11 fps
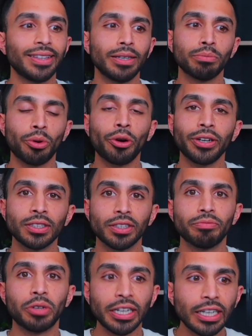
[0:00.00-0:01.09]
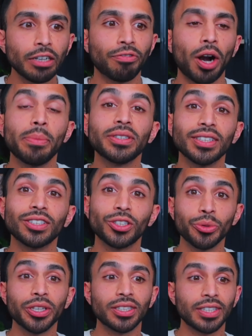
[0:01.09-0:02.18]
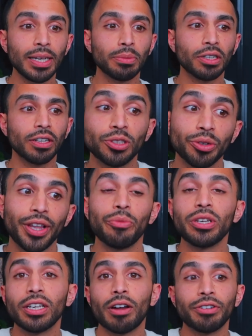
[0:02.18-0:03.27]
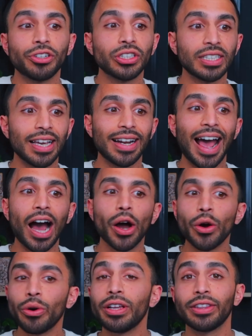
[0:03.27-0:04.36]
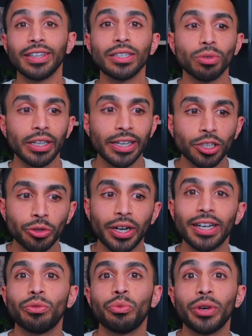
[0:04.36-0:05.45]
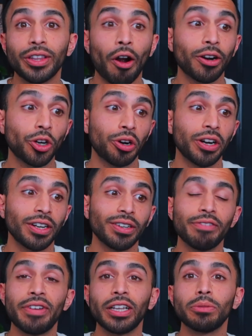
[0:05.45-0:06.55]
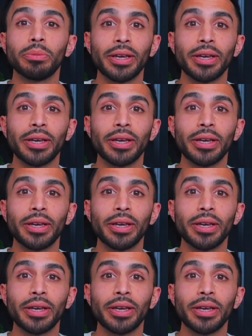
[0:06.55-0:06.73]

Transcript: the importance of bringing pharmacists to this table so that we can understand how these will integrate with our current available